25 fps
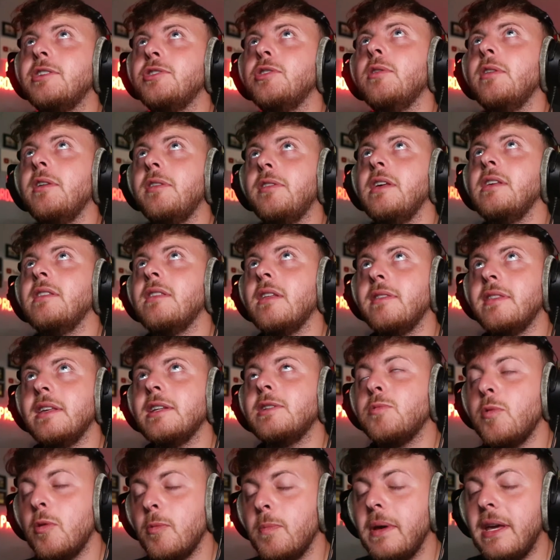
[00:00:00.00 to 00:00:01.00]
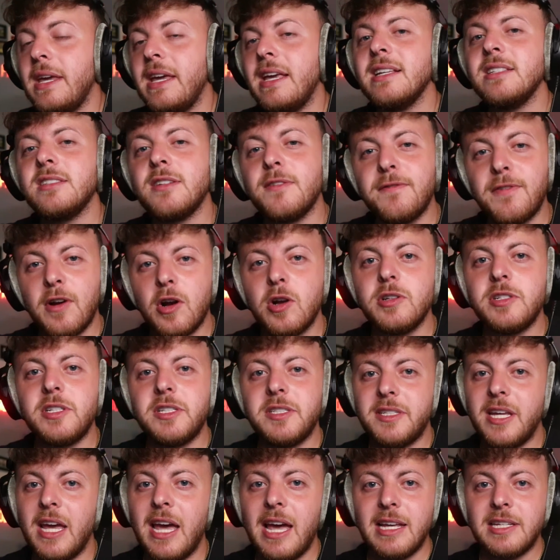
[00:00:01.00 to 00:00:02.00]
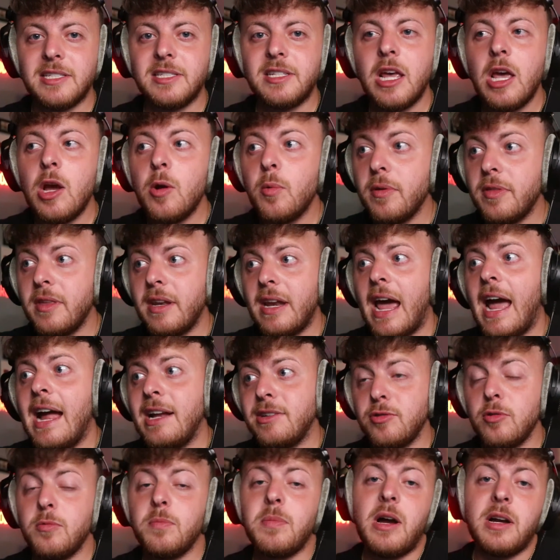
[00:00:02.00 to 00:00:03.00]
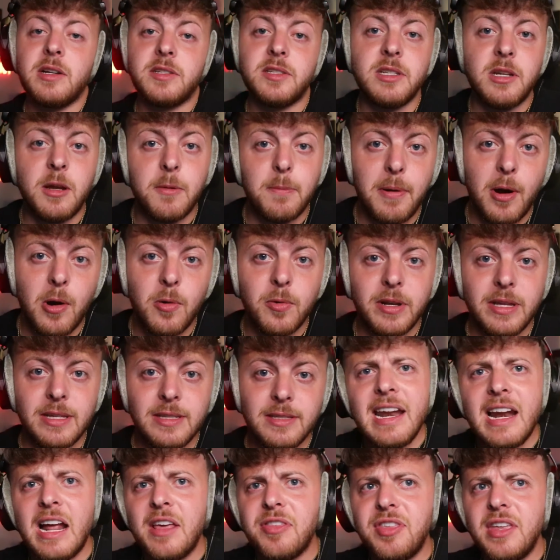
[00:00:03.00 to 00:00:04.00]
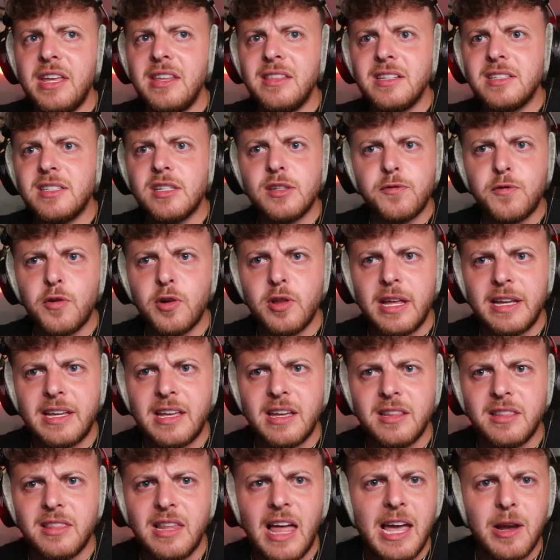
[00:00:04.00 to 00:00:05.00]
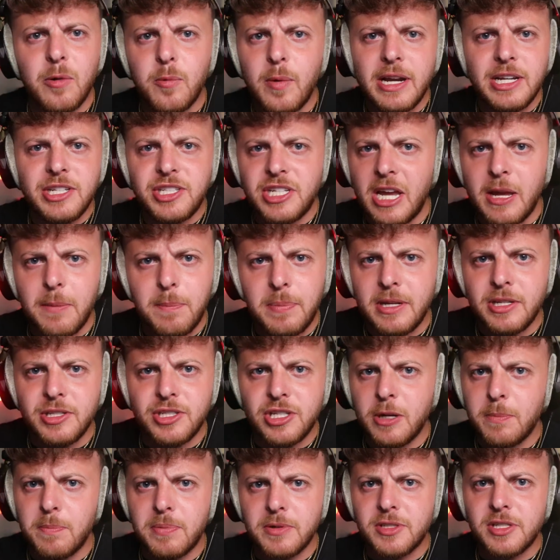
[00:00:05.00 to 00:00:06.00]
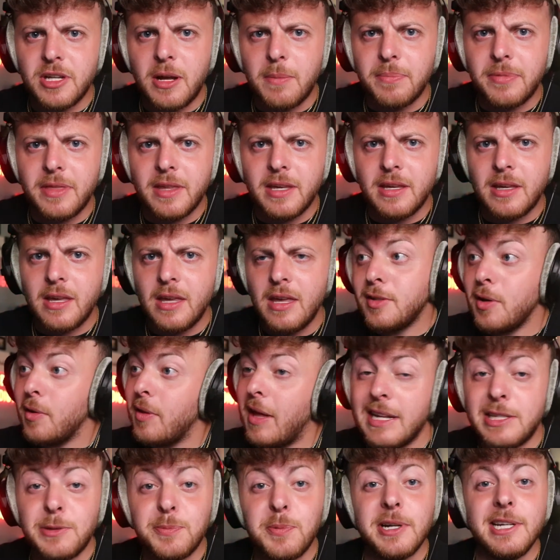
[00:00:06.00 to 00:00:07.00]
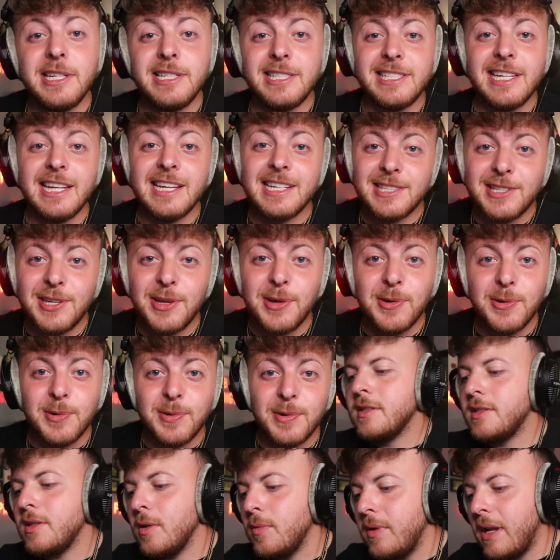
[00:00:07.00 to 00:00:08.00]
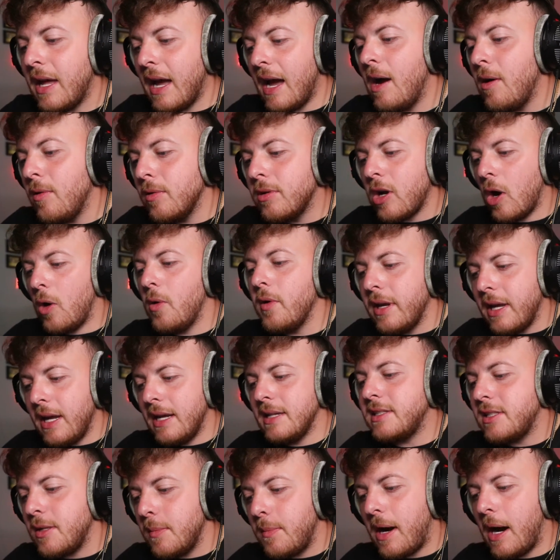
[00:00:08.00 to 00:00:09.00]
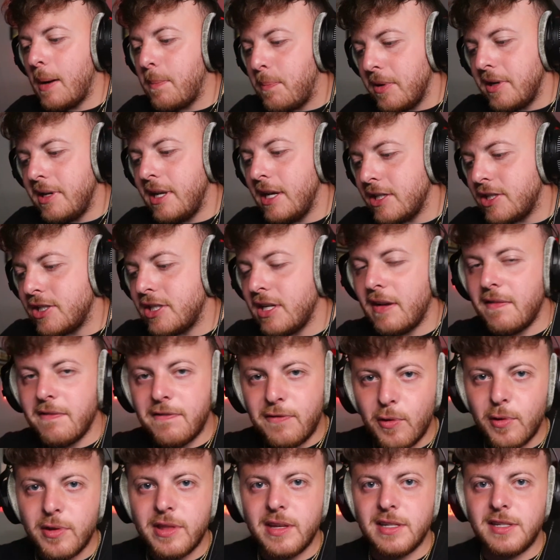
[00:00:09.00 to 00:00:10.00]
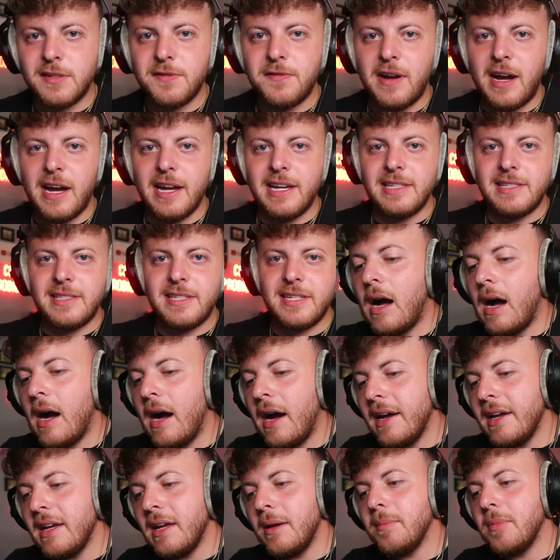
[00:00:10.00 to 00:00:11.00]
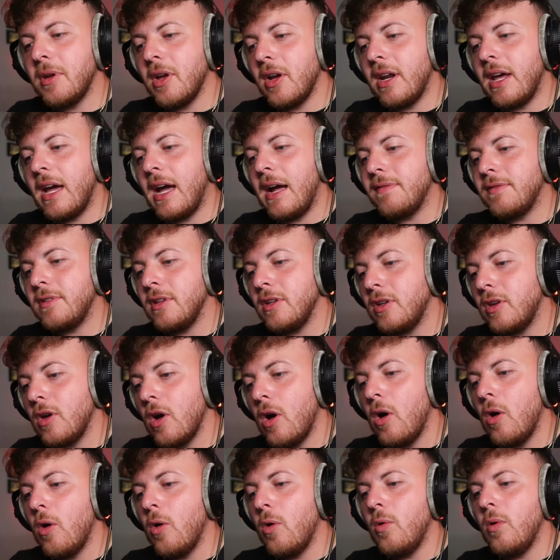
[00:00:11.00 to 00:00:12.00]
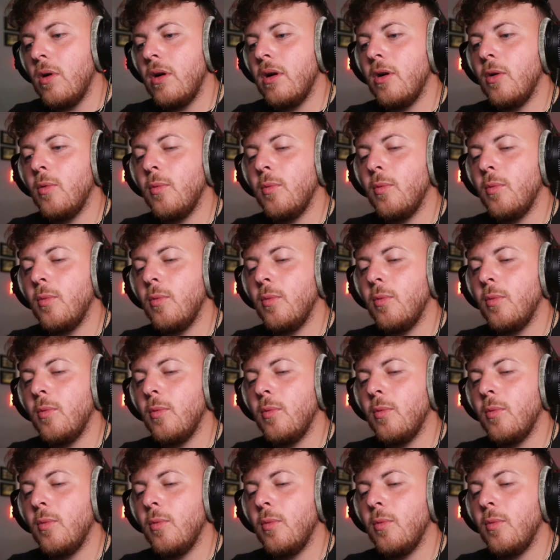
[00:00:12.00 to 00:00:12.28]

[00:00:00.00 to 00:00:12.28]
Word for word: I truly think that this will be his first test with an actual boxing opponent, and I think this is for like a lightweight championship or something, so that's pretty sick too. So now, going into my prediction for this fight, I am gonna have to go